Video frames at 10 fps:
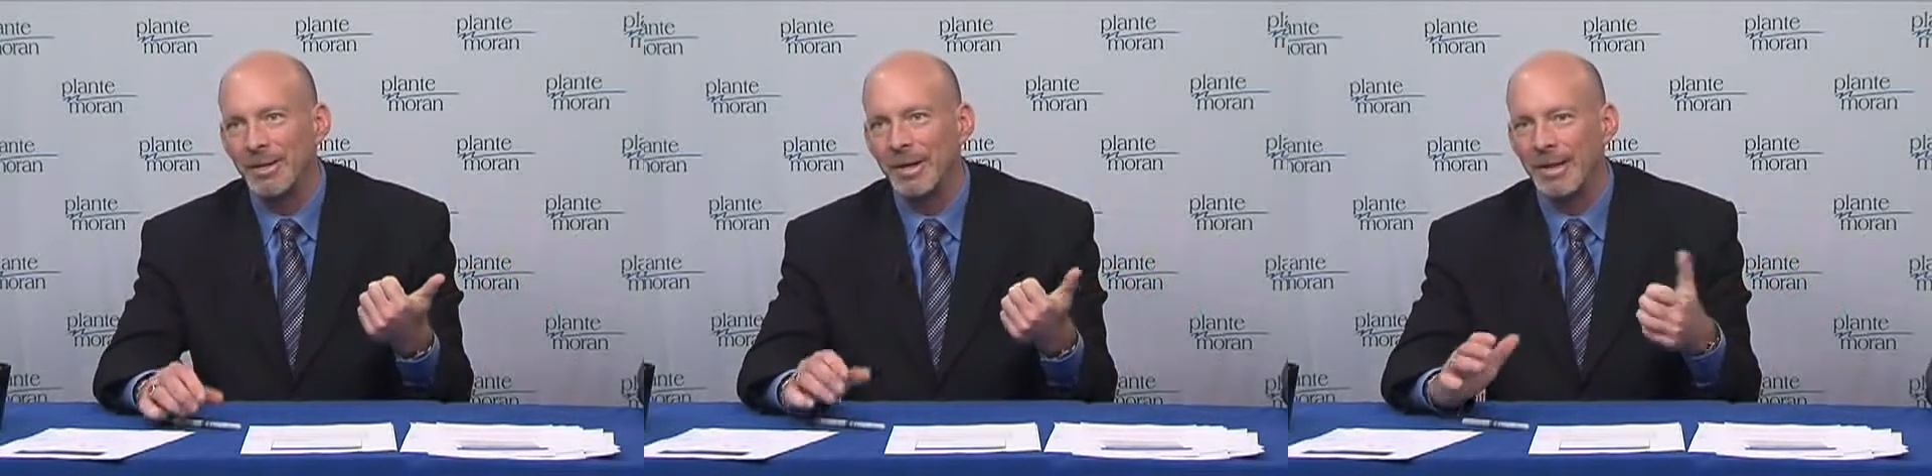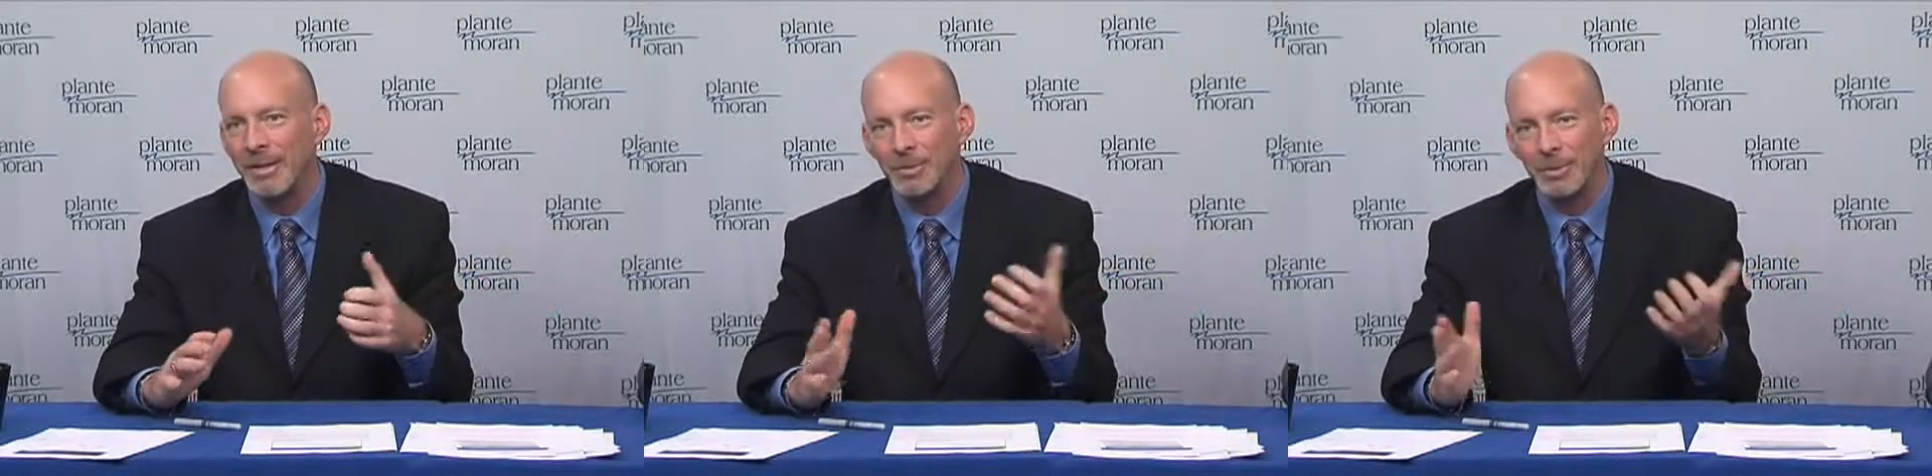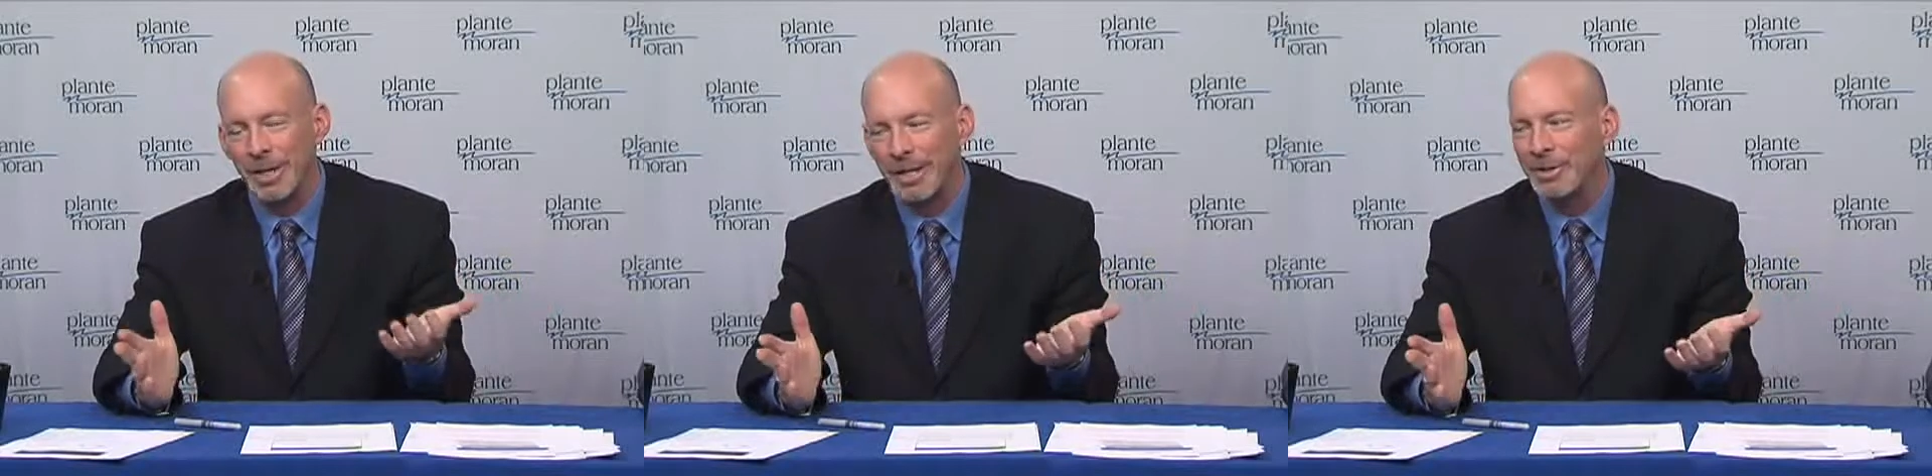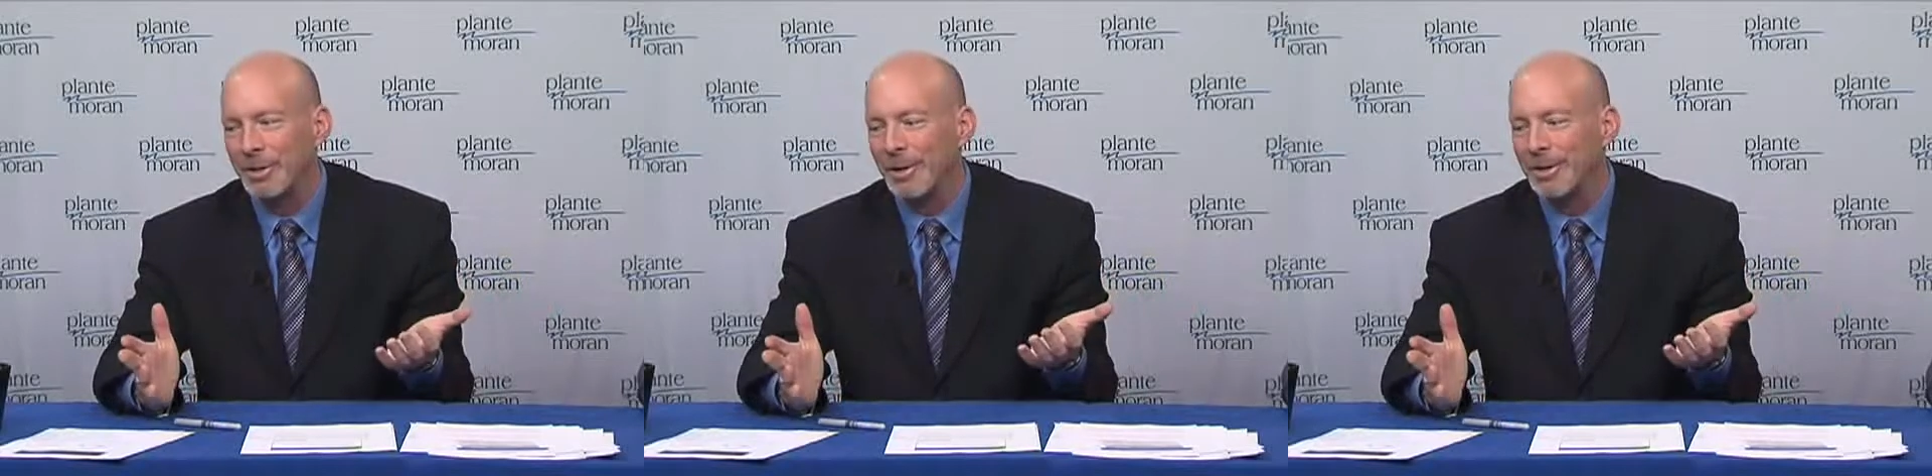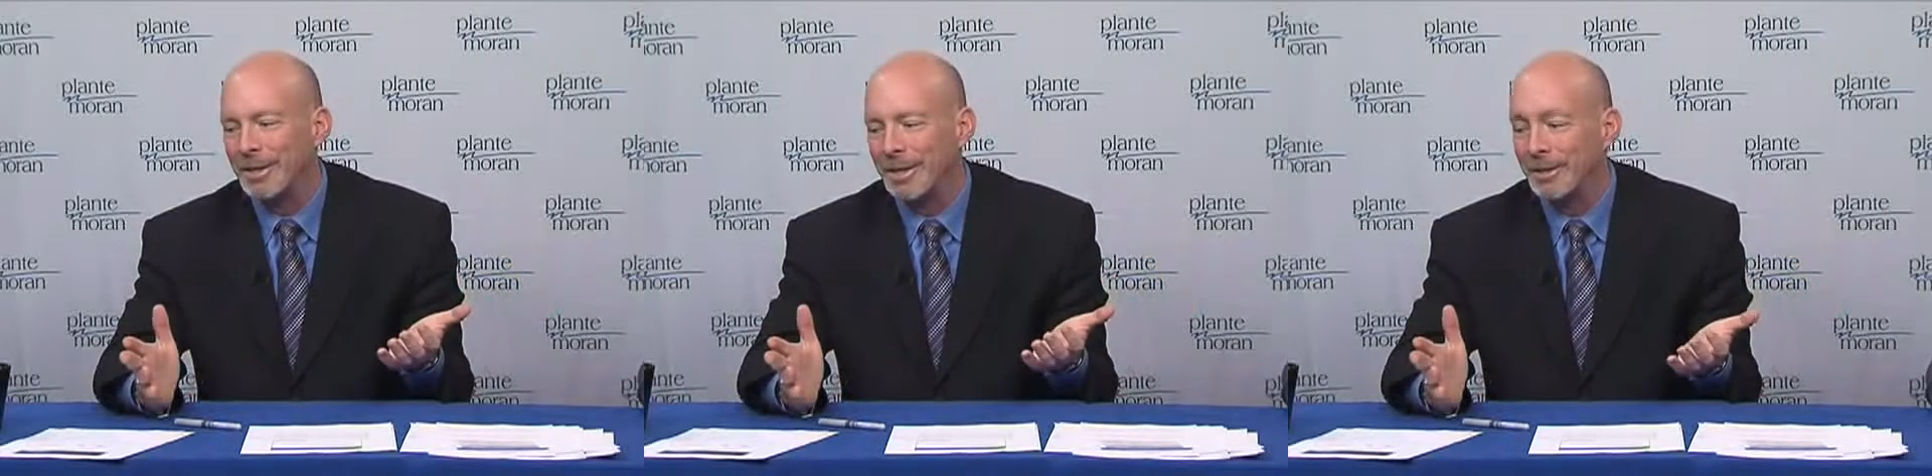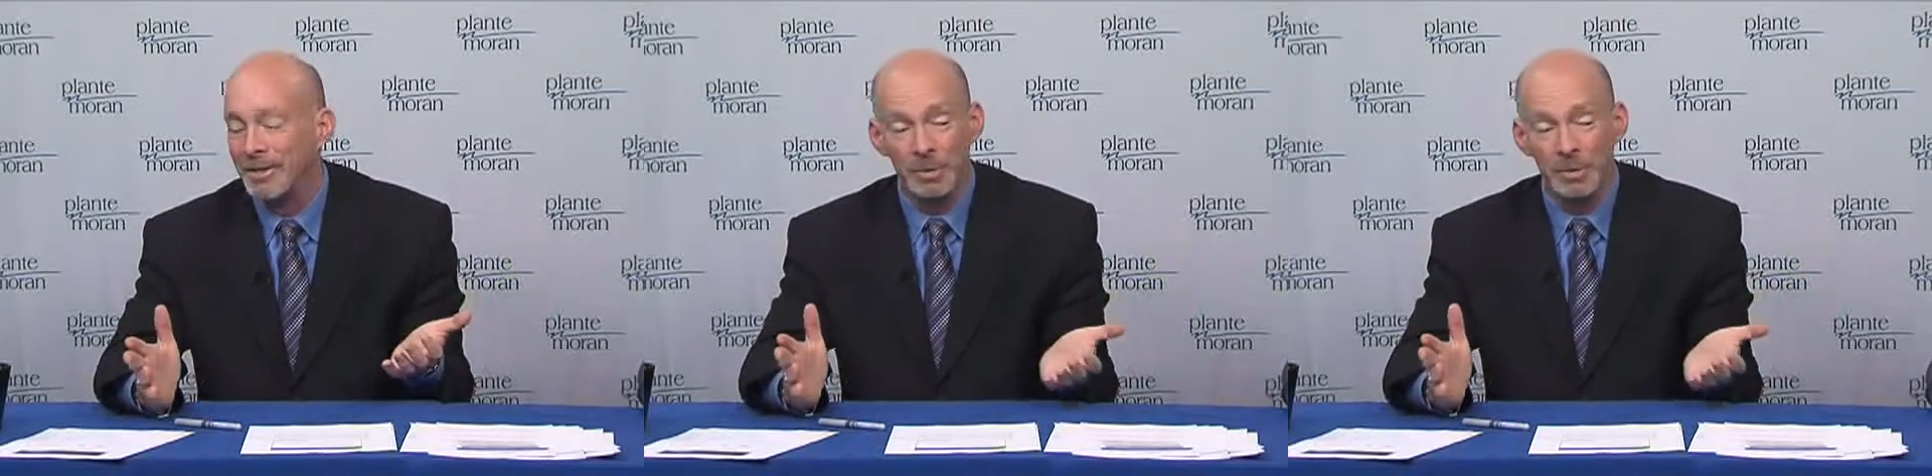And this relates to R&D, is